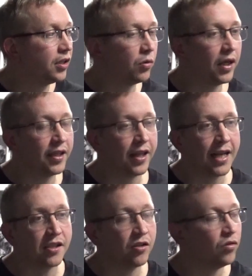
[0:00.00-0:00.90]
So
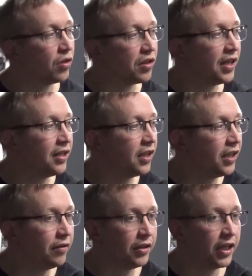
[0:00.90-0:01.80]
that's another thing that
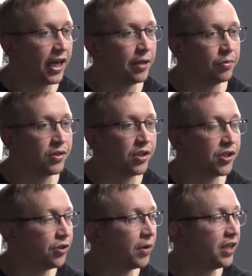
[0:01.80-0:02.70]
you're able to
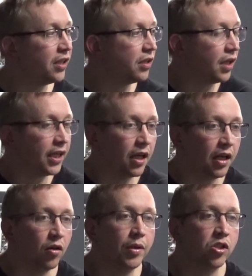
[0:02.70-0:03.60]
do when you're like a
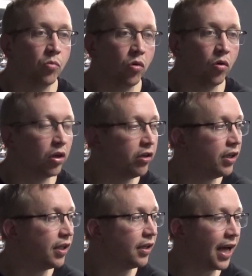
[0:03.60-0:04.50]
little bit smaller
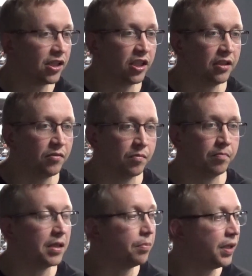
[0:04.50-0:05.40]
and actually
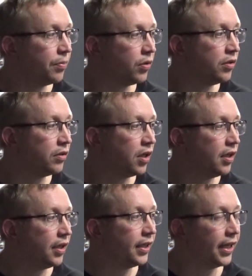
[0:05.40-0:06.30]
meet people and
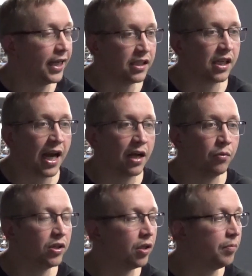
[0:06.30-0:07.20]
interact
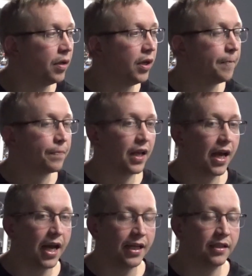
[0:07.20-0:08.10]
with them
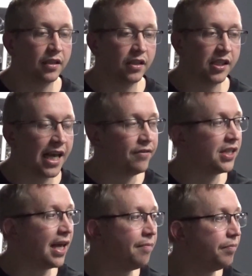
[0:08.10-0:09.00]
and
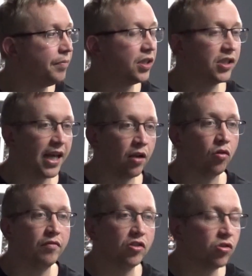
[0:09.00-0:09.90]
service them, because they're
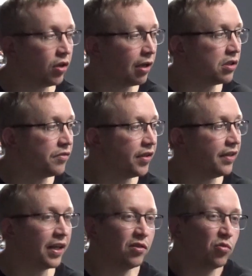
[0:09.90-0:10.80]
looking for something out of
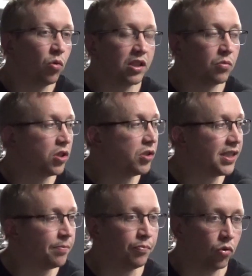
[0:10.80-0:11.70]
it. If they just wanted to
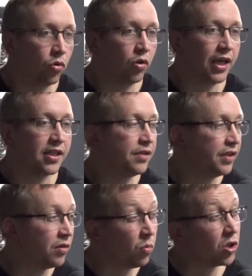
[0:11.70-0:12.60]
watch broadcast
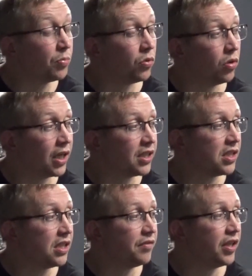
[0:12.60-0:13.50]
TV, they'd watch
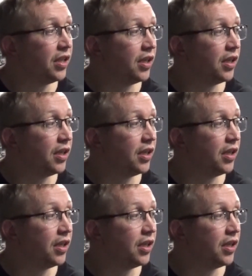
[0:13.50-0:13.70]
broadcast TV.